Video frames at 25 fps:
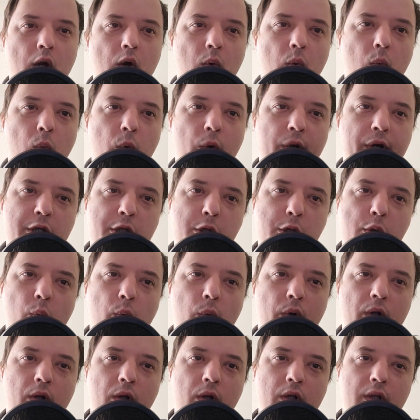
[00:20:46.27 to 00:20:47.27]
which
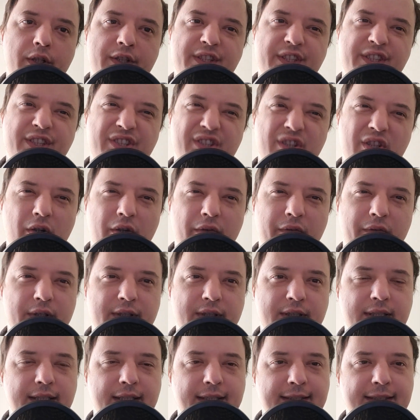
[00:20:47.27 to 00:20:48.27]
will
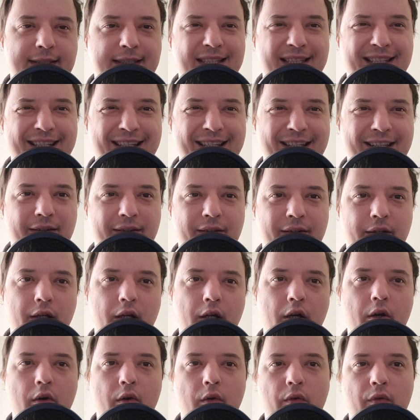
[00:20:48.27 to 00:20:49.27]
service this need
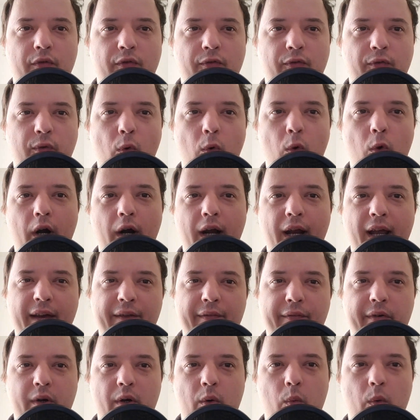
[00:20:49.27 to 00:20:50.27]
for
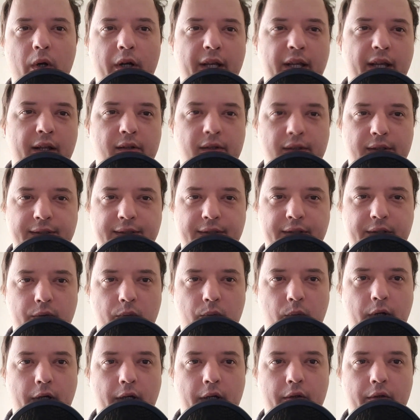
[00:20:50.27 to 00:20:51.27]
everyone else,
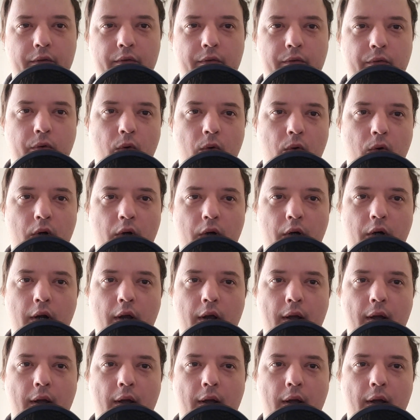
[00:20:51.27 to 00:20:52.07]
right? For